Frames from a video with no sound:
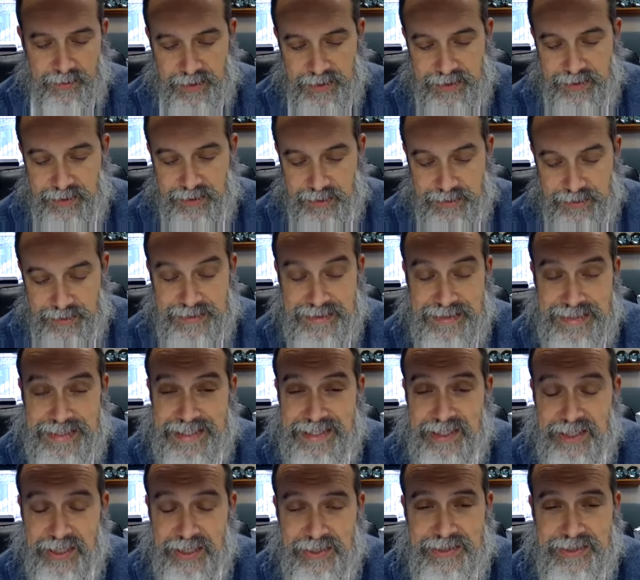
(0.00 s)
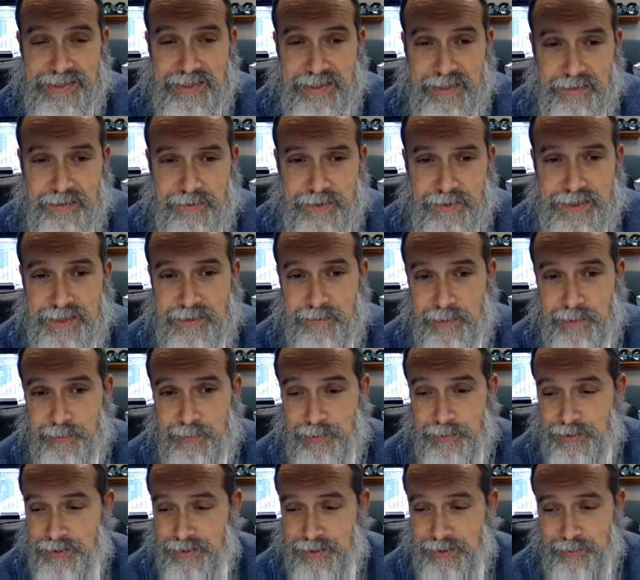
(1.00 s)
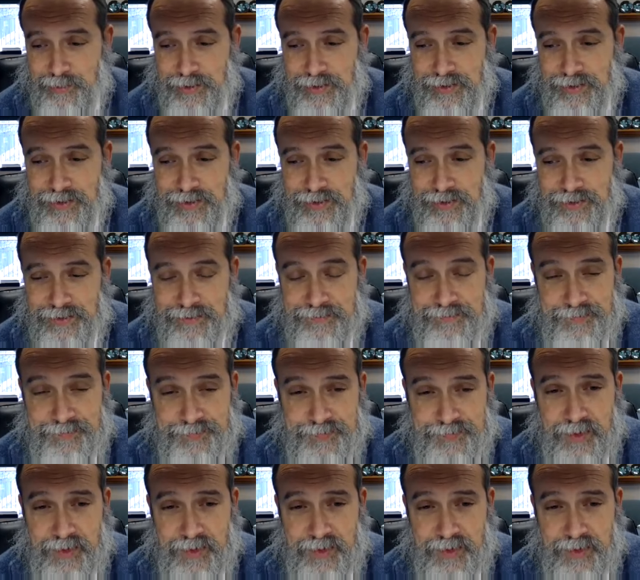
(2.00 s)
It does it does give us? I remember someone uh,